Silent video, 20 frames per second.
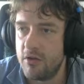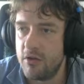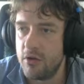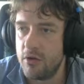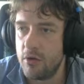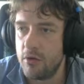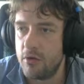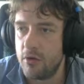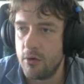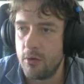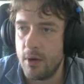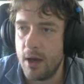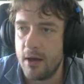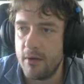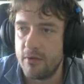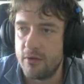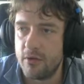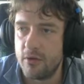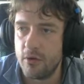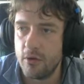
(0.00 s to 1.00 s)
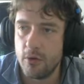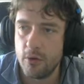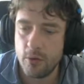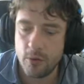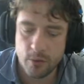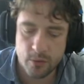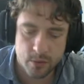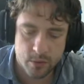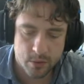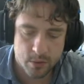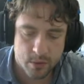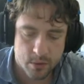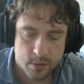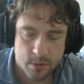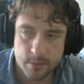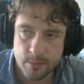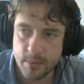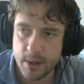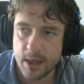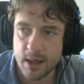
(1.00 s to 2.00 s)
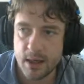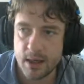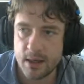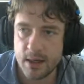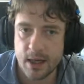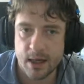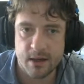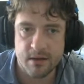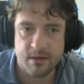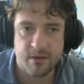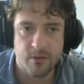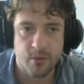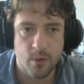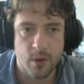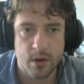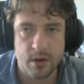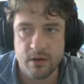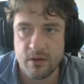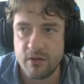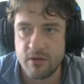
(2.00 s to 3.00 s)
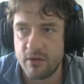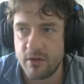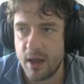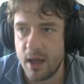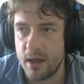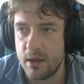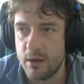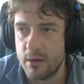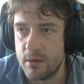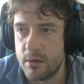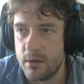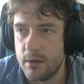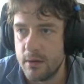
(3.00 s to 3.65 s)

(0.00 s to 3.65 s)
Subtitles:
you do have to make it -1 scale.